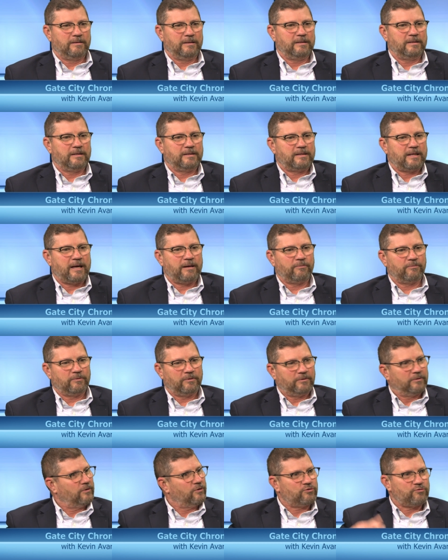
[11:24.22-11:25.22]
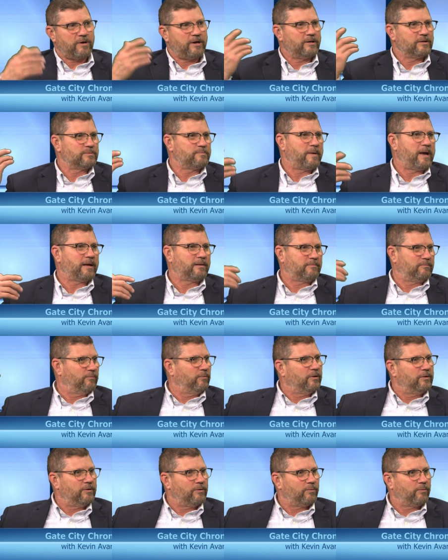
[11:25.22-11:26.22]
did that on the trails back
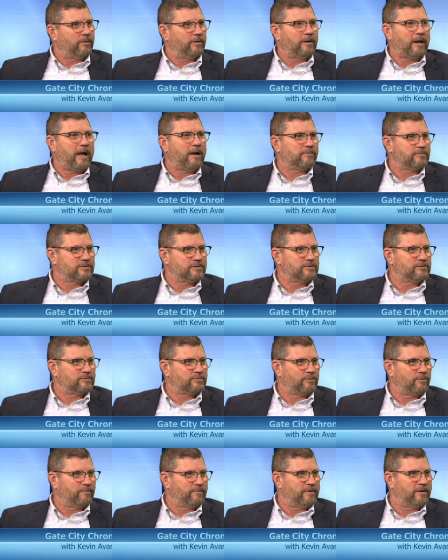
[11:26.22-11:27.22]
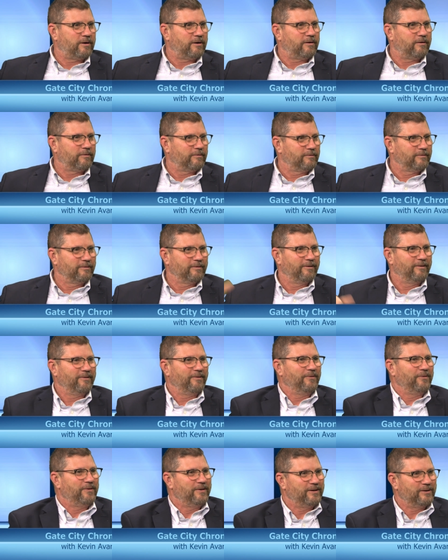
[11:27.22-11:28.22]
when there weren't houses over there.
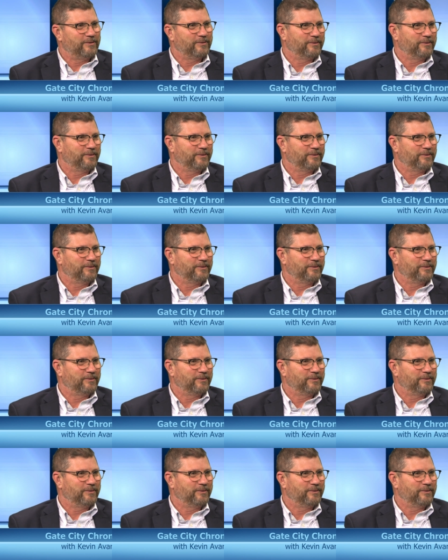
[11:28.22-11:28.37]
You know,